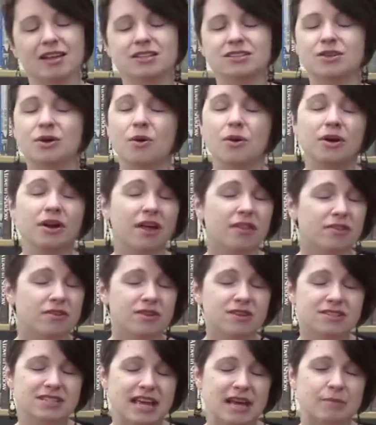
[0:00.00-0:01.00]
So another
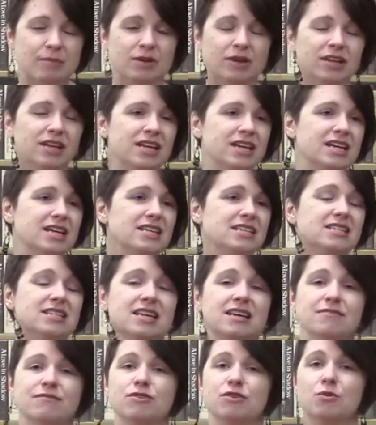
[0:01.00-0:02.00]
example is
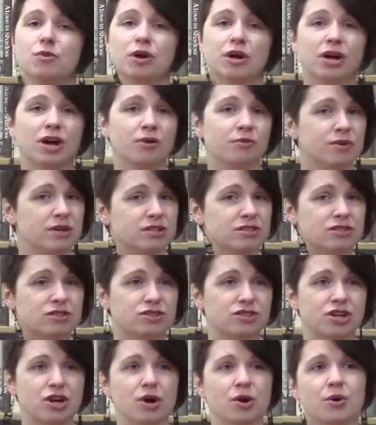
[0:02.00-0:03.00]
if you're working on
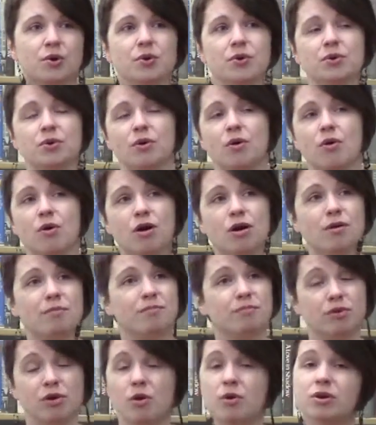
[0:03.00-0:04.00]
research code or
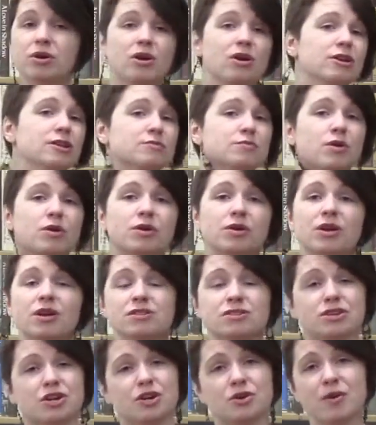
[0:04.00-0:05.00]
protocols.
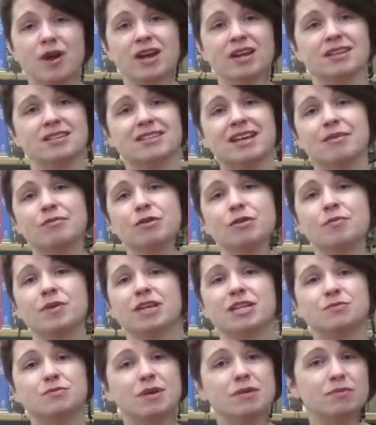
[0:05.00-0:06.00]
Protocols are a great example
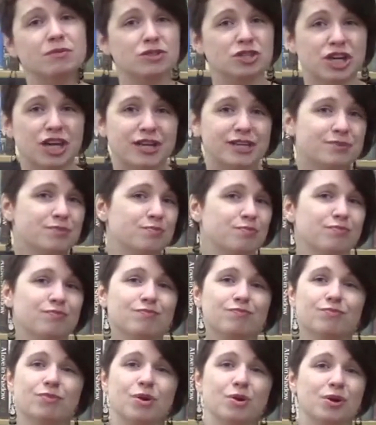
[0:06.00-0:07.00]
because people change
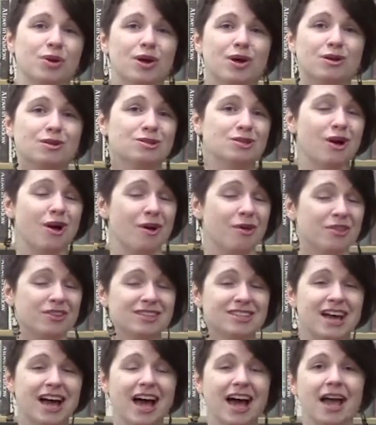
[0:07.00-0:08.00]
protocols all the
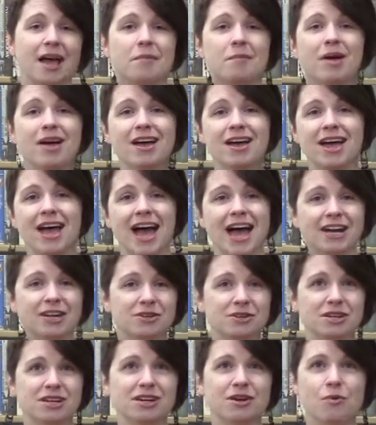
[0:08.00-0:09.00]
time. And
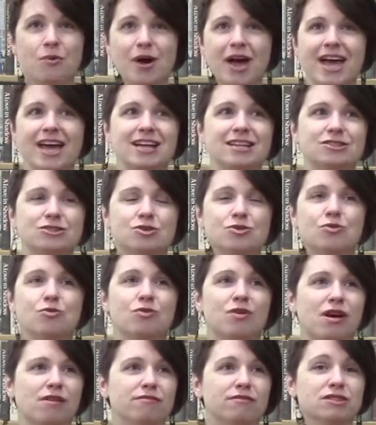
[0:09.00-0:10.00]
you need a way to
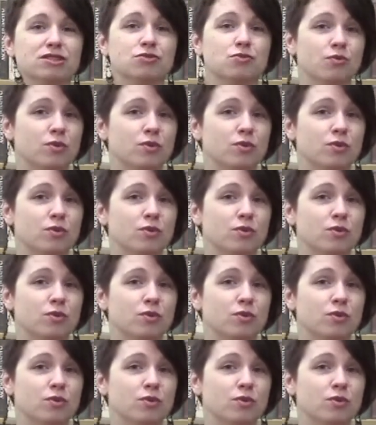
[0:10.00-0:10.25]
reference